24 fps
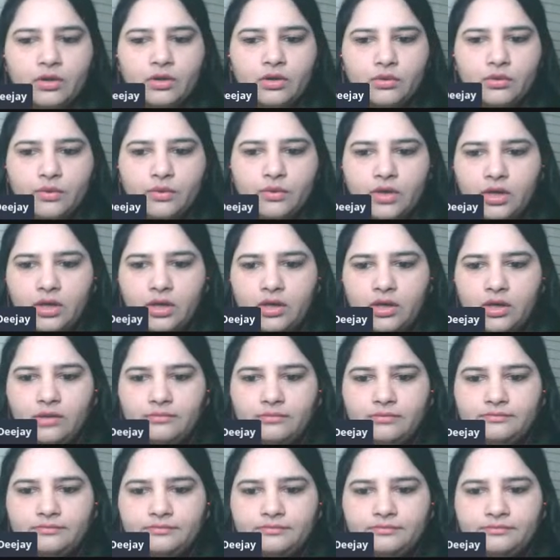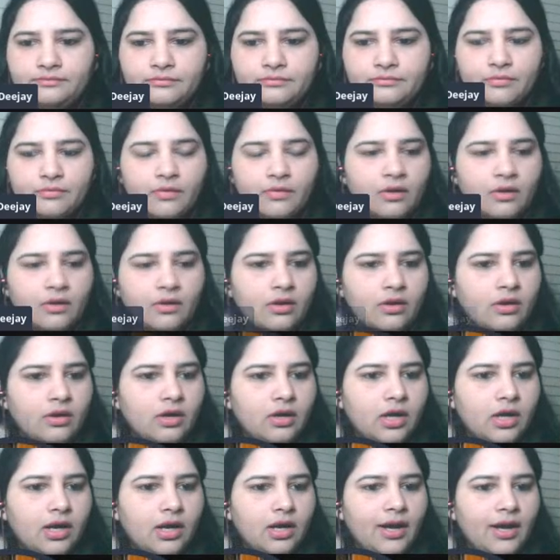Okay.
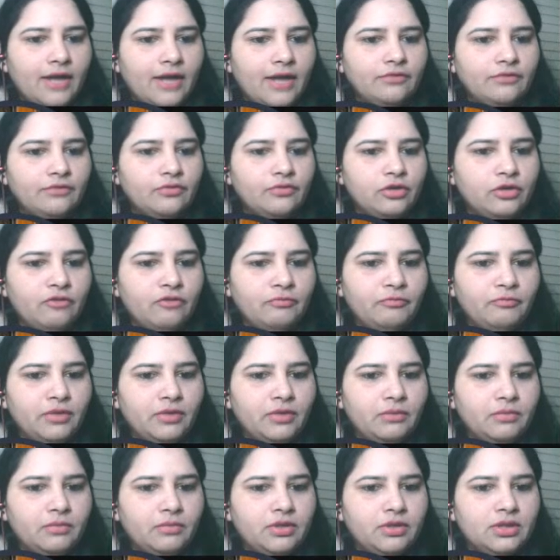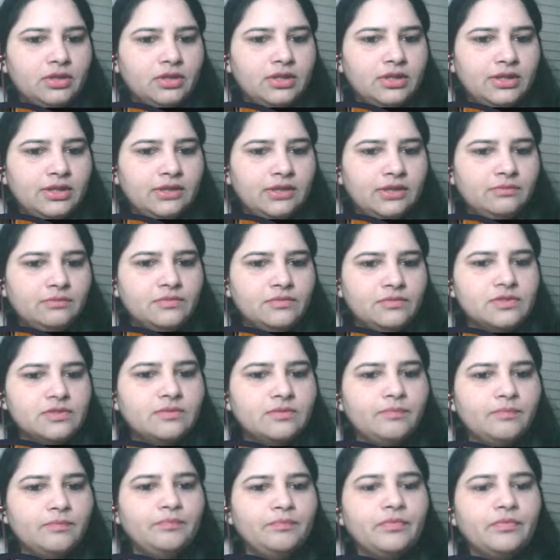A handful of people
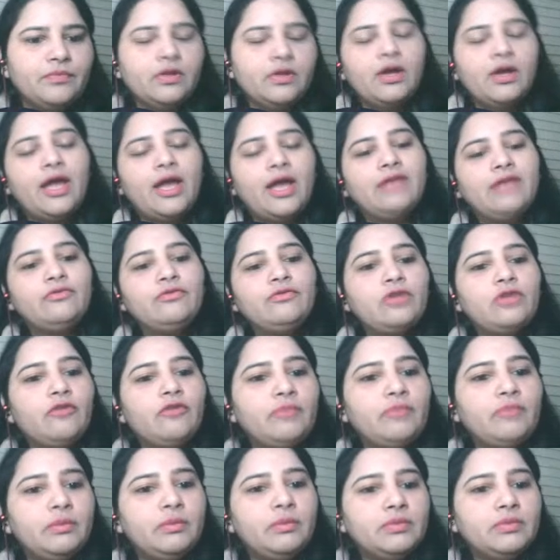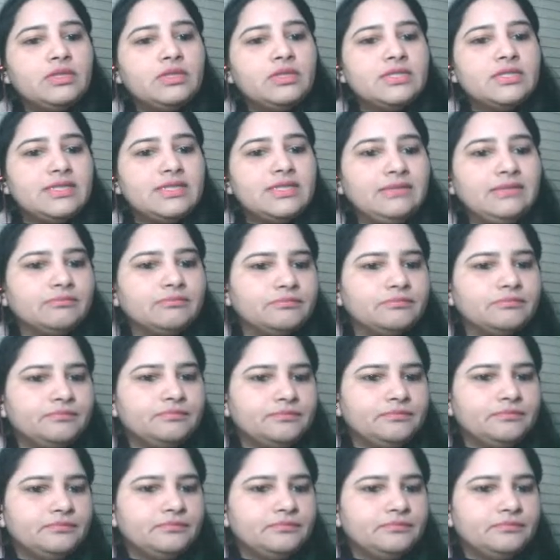deems. A handful of people deem.